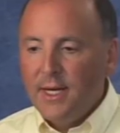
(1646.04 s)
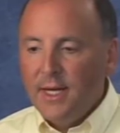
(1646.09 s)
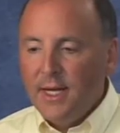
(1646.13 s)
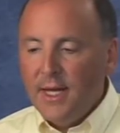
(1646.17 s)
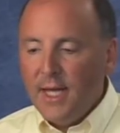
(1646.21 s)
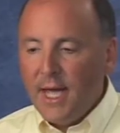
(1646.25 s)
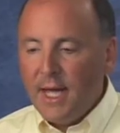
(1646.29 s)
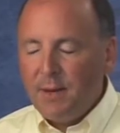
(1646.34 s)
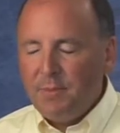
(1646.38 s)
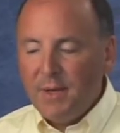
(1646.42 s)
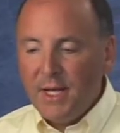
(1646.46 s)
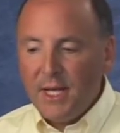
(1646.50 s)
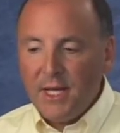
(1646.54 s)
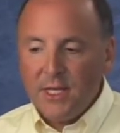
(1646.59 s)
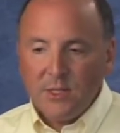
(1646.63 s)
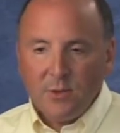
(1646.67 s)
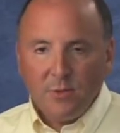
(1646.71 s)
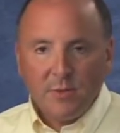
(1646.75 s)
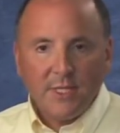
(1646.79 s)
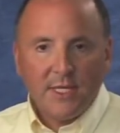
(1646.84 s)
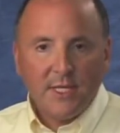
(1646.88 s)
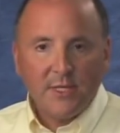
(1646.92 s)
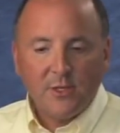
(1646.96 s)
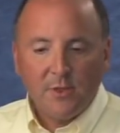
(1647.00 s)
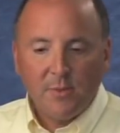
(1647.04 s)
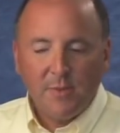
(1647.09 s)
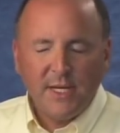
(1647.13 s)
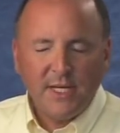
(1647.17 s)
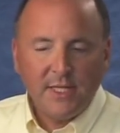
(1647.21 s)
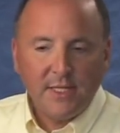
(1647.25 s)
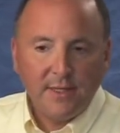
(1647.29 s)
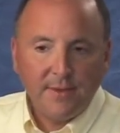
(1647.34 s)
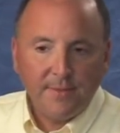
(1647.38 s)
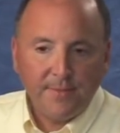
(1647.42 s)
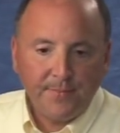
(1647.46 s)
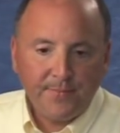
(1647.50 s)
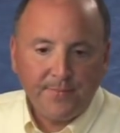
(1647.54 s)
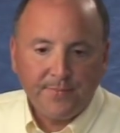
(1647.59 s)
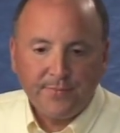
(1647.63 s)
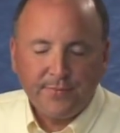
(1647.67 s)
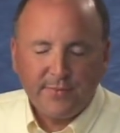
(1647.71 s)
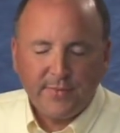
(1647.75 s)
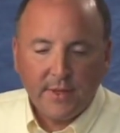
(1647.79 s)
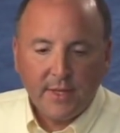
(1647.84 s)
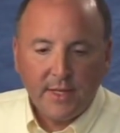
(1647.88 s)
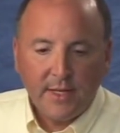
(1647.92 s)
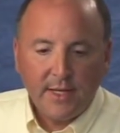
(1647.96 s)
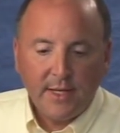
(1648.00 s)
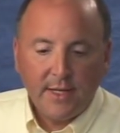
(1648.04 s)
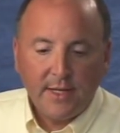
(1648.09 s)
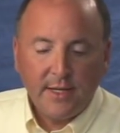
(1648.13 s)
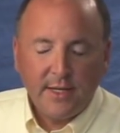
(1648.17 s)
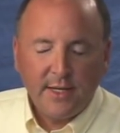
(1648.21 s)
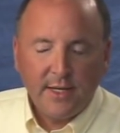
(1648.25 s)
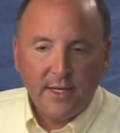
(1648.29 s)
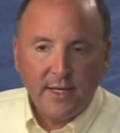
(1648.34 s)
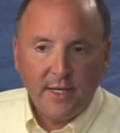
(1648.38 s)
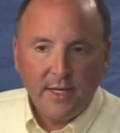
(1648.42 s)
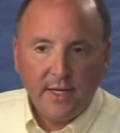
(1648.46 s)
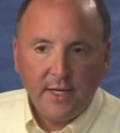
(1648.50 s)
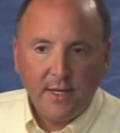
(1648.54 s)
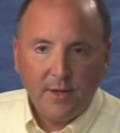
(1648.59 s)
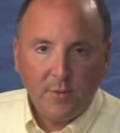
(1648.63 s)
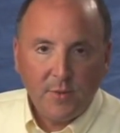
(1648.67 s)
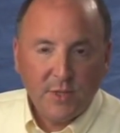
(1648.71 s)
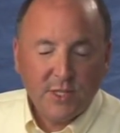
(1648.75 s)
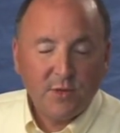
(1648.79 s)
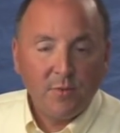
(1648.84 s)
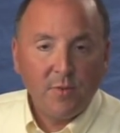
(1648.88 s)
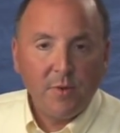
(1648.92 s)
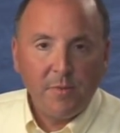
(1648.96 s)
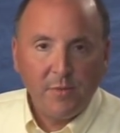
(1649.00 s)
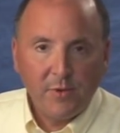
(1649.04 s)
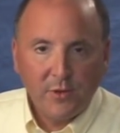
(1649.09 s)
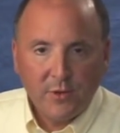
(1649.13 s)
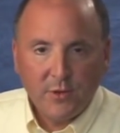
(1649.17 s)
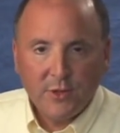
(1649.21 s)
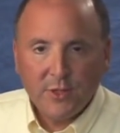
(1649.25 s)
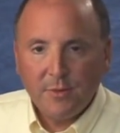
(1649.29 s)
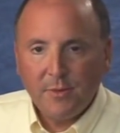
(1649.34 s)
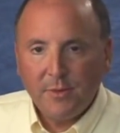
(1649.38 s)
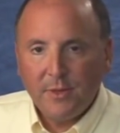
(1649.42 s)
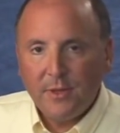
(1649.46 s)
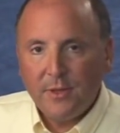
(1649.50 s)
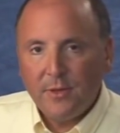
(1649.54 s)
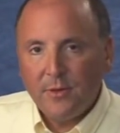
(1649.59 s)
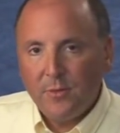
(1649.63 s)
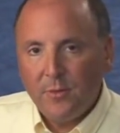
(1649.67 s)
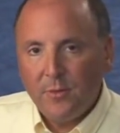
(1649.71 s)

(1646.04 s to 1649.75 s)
And because it was intermittent, uh, it wasn't reproducible,